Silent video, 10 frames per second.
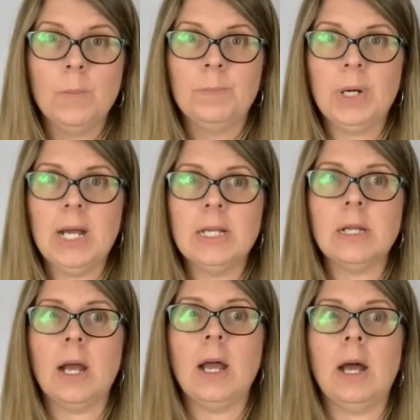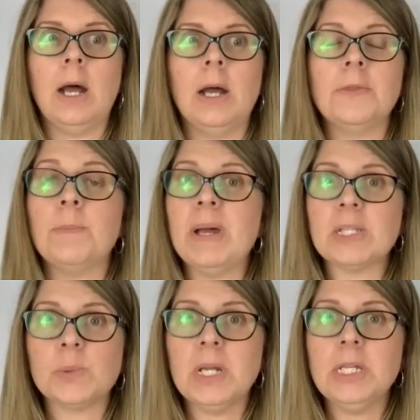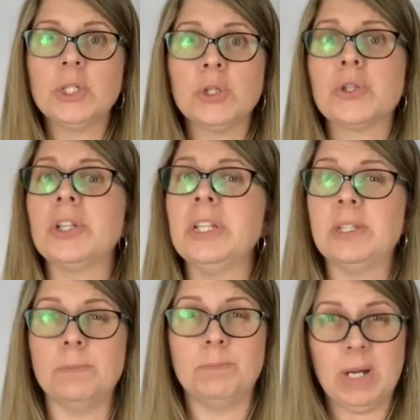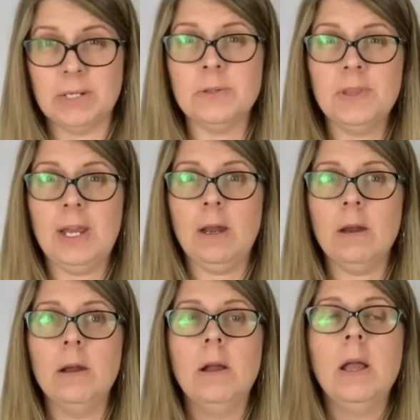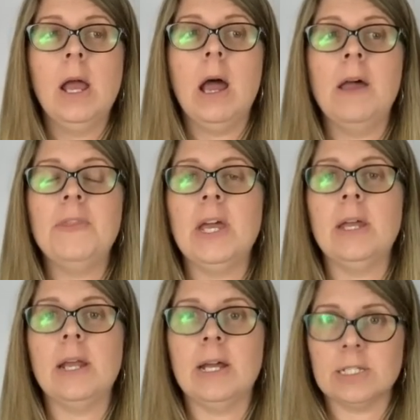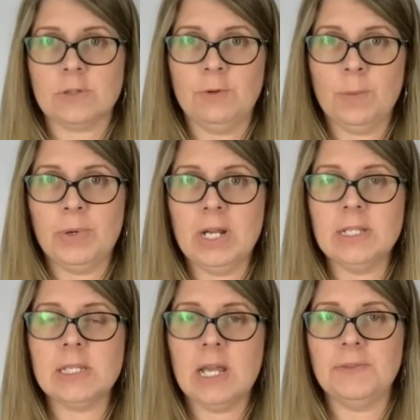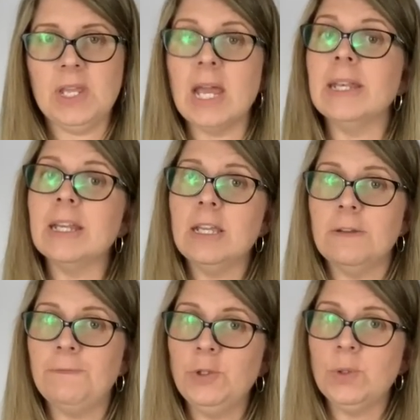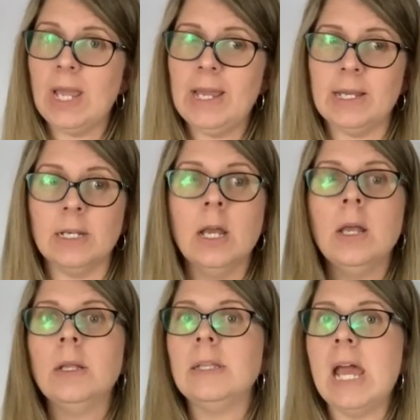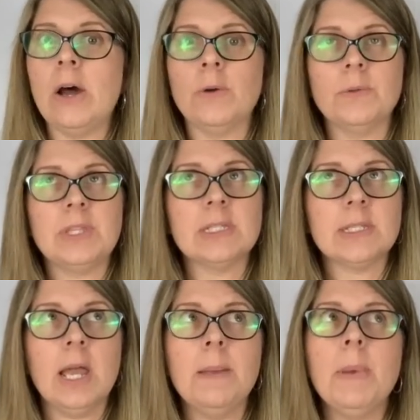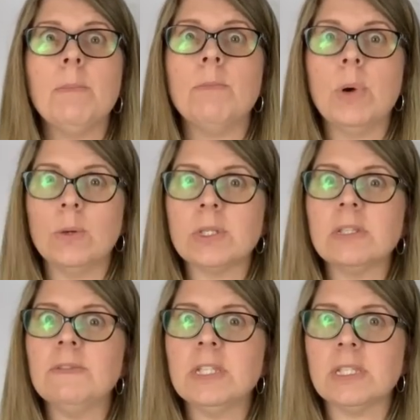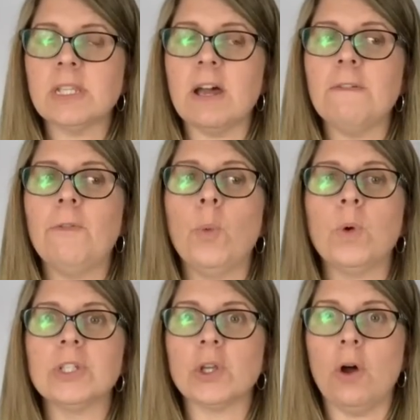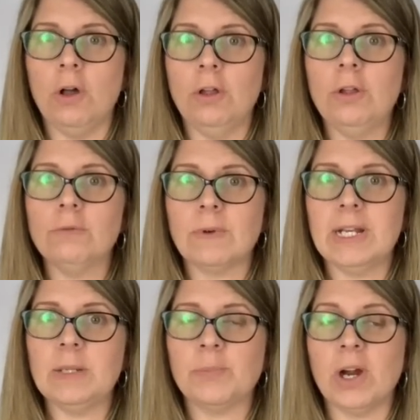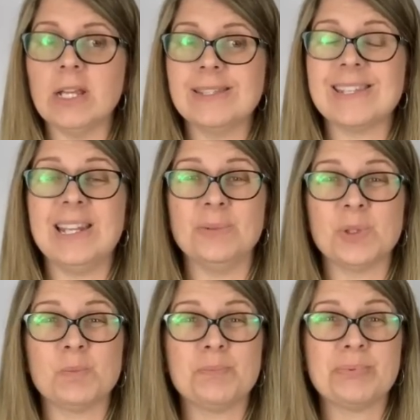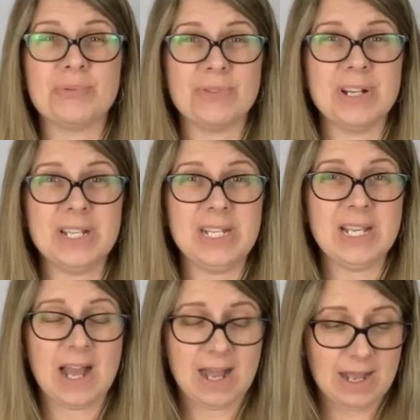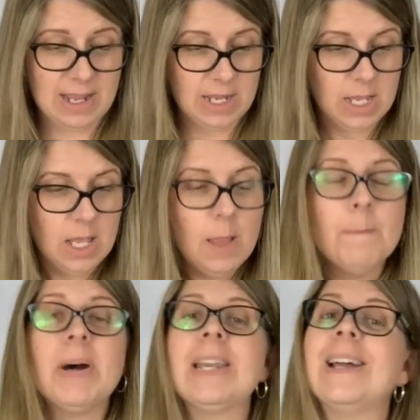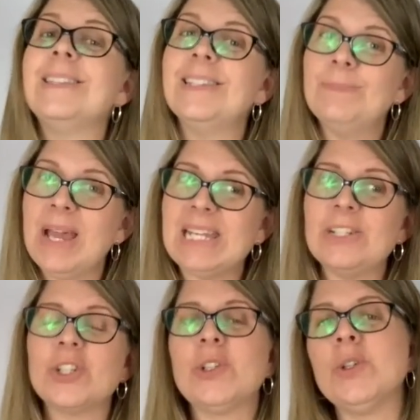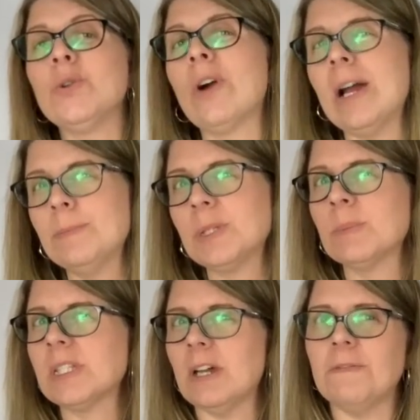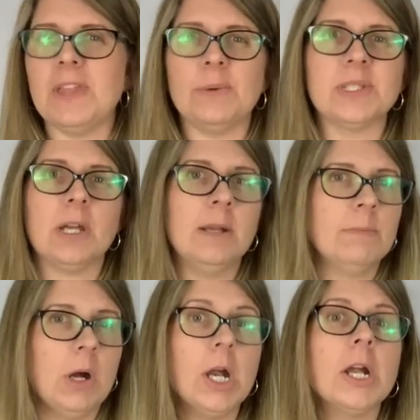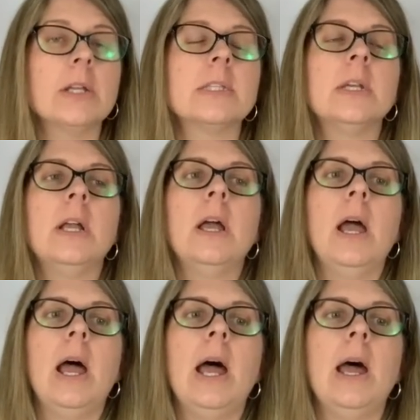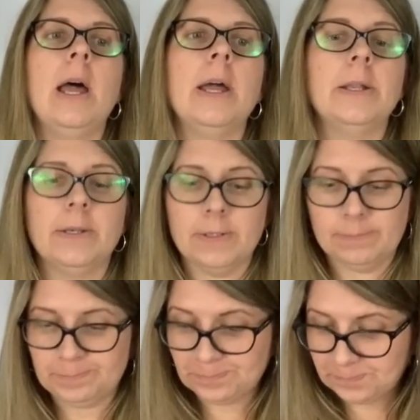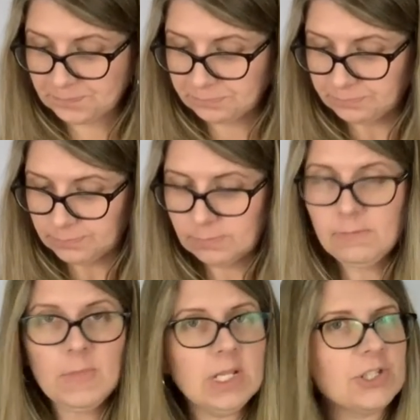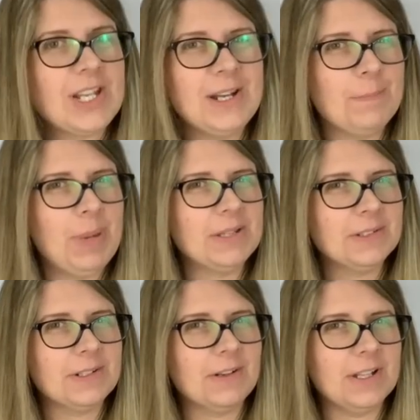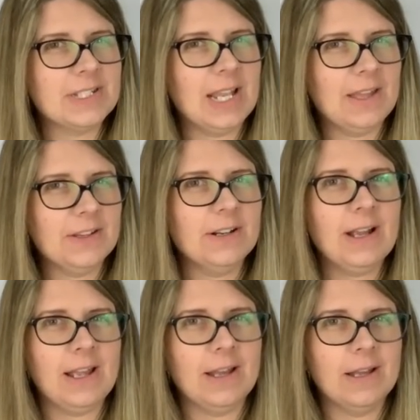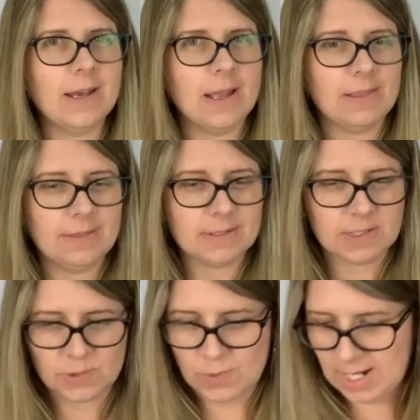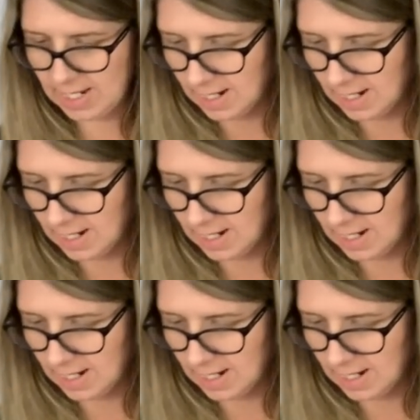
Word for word: but uh, the best way is usually to bundle there and then ask for a price at the end if you can. Now, this time, most of the stuff was already priced and it was pretty high, but I did manage to grab some stuff that was unmarked and just kind of bundled it all together and this is what I